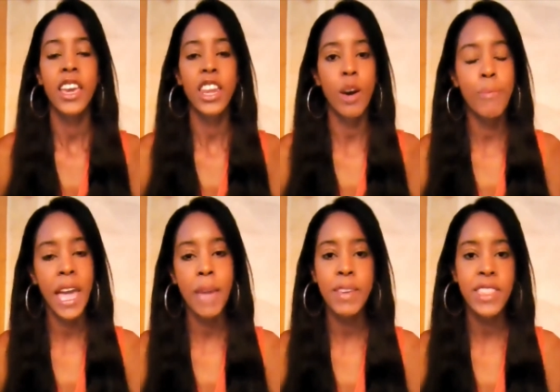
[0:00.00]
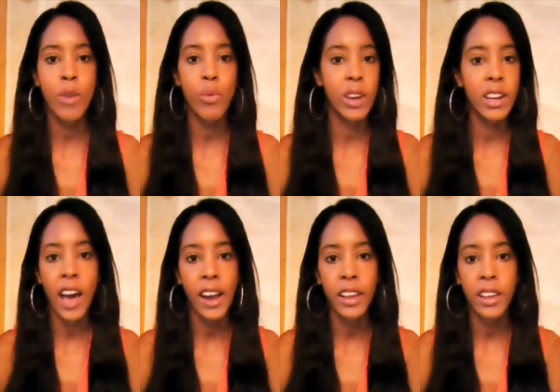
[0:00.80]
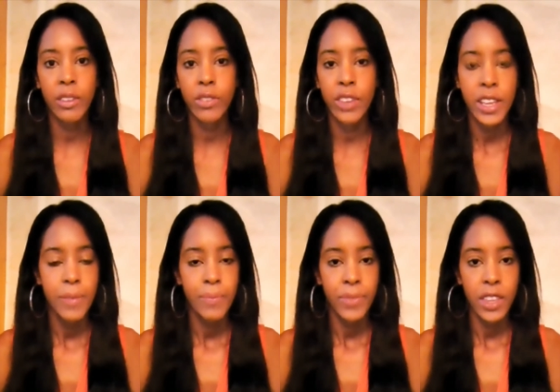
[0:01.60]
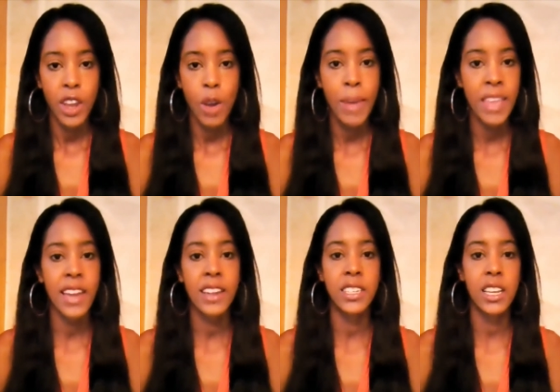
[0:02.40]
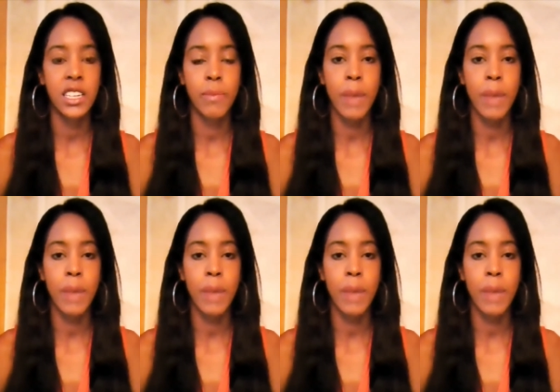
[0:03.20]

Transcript: maybe they would not have, made that decision.